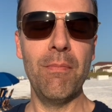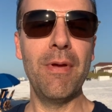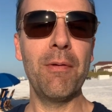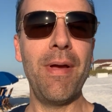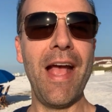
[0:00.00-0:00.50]

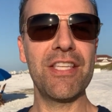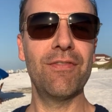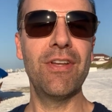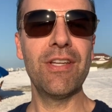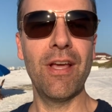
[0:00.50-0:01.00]
make
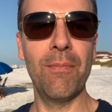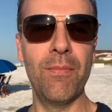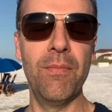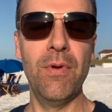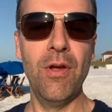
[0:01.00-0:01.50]
passive
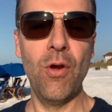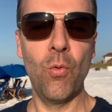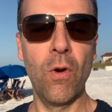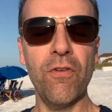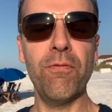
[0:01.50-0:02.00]
income
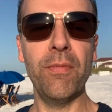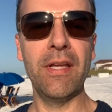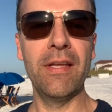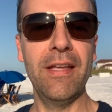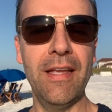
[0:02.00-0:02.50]
work for
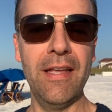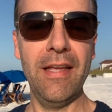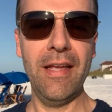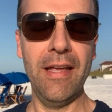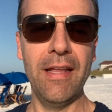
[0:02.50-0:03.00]
me
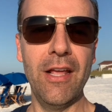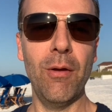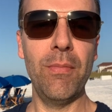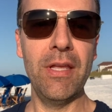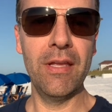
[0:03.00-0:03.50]
and
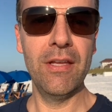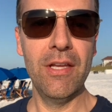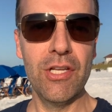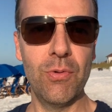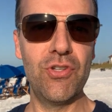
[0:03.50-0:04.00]
help me
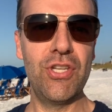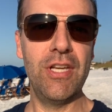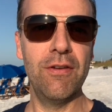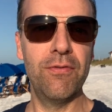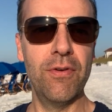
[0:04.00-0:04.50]
to
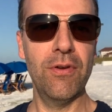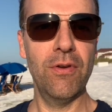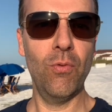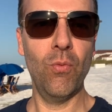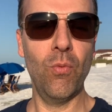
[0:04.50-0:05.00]
achieve
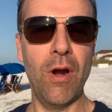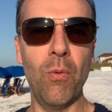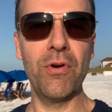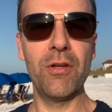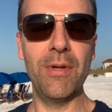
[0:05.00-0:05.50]
where I
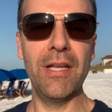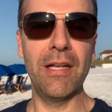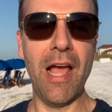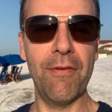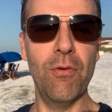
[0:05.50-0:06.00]
wanted to be
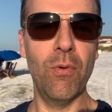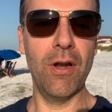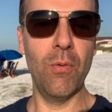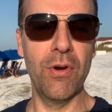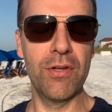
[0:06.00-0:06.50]
in life and what
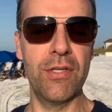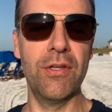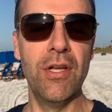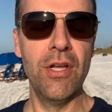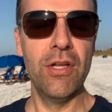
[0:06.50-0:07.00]
I wanted
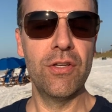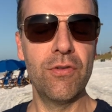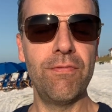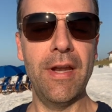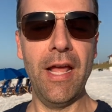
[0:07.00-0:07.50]
to
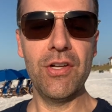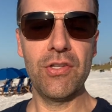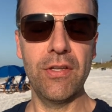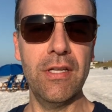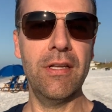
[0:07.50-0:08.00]
do
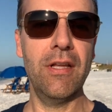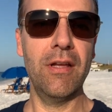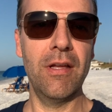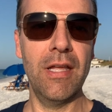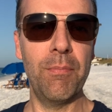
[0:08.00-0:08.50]
financially,
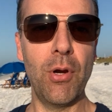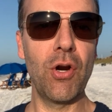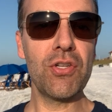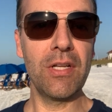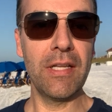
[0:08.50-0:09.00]
uh,
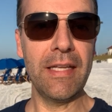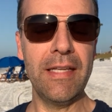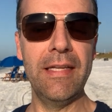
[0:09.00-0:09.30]
personally,